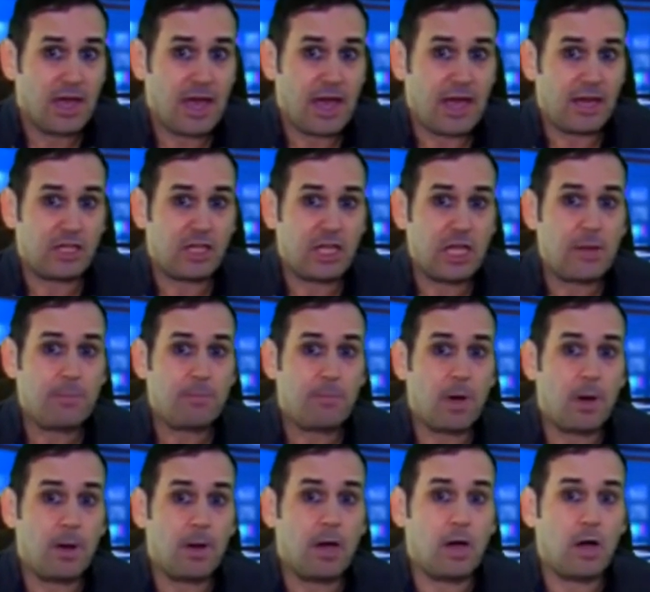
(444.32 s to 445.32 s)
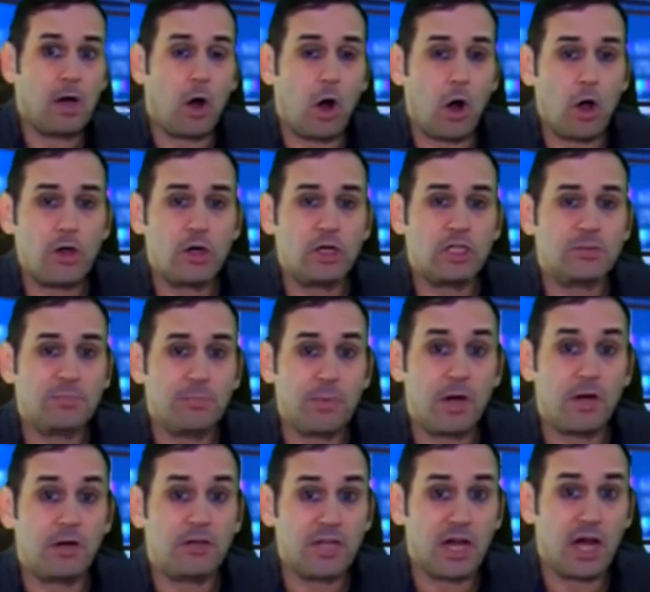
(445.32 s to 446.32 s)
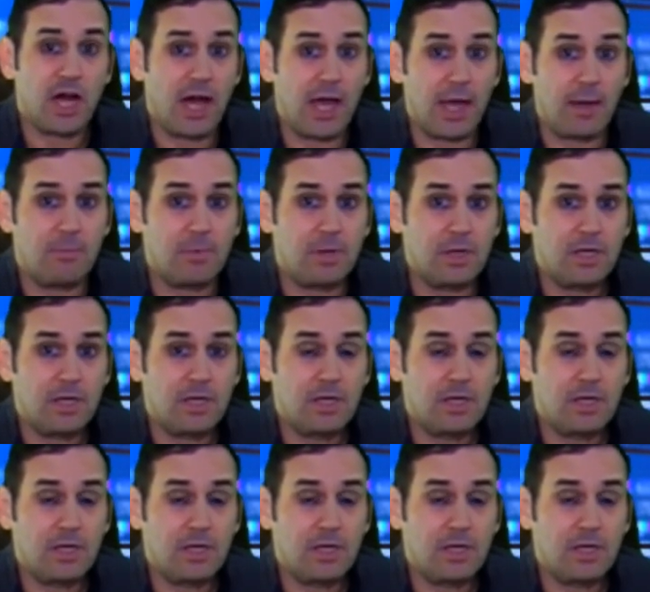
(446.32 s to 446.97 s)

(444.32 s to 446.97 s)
and keep all your spare time